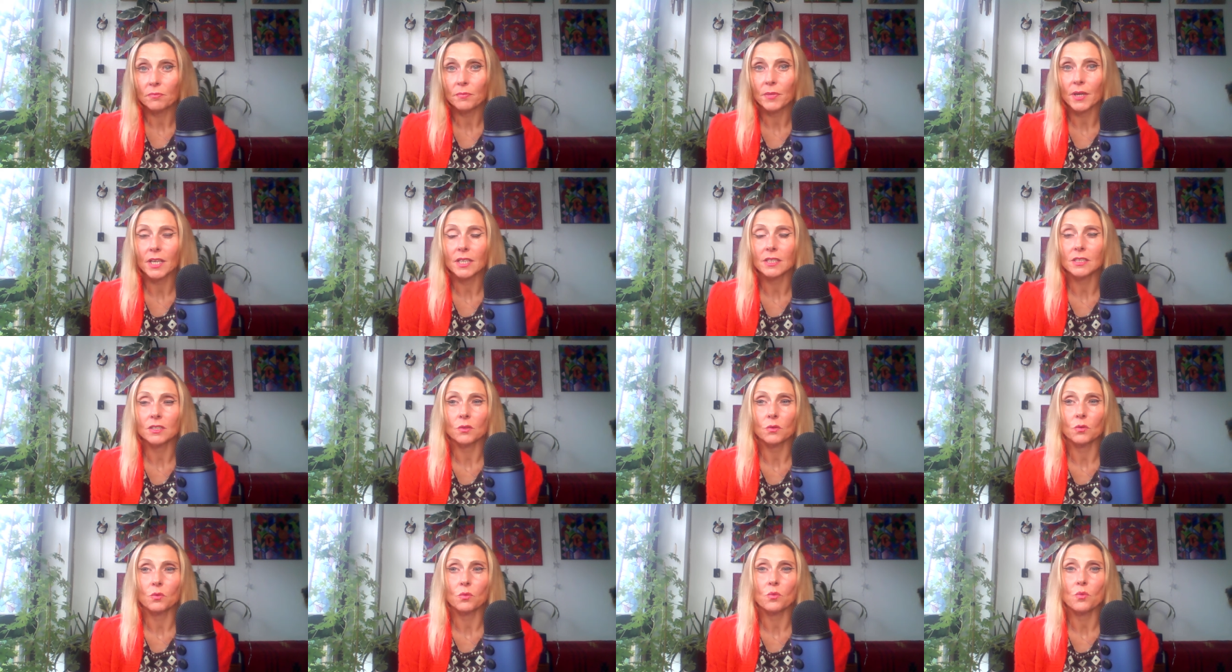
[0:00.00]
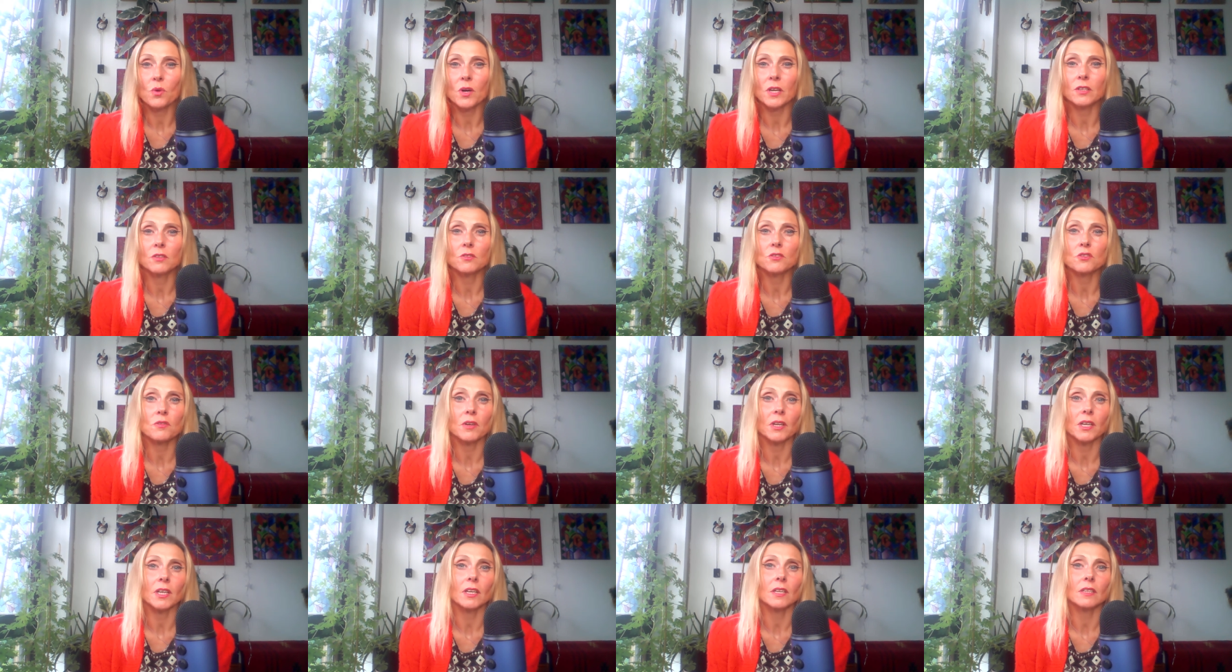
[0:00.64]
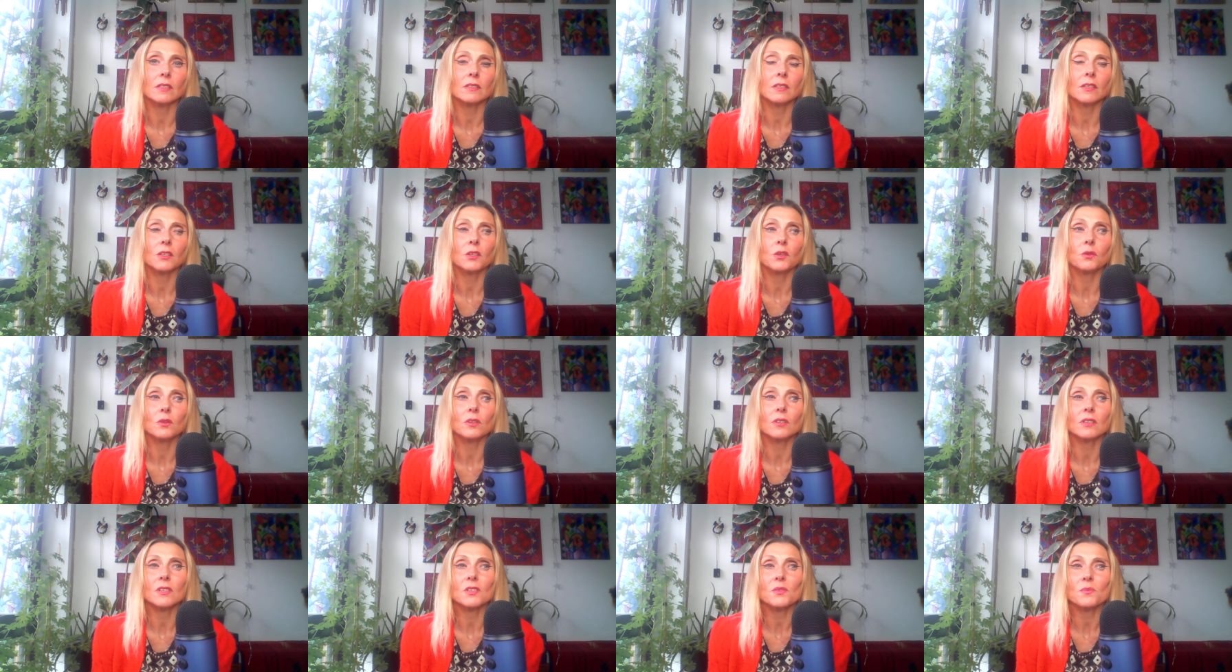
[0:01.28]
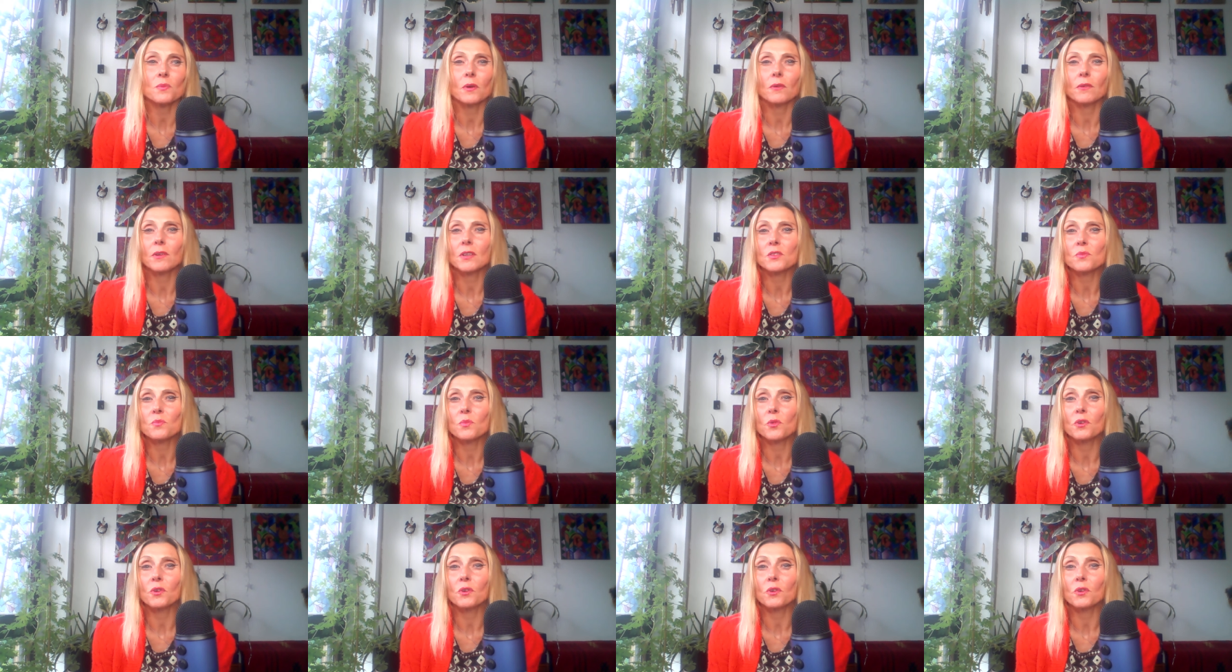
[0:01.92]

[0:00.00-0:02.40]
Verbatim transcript: but when you drink it, you could experience